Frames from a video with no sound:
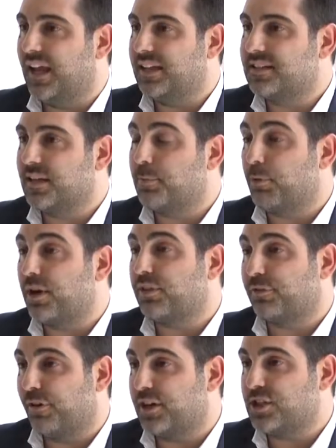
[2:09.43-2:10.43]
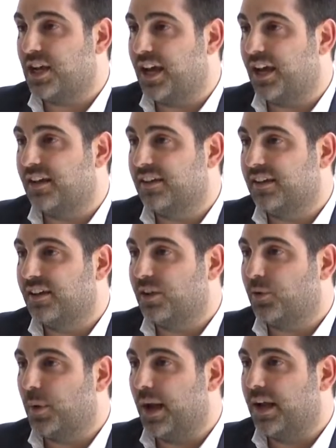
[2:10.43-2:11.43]
It's a breath of fresh air
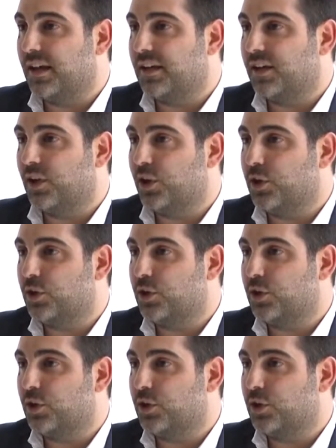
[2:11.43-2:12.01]
when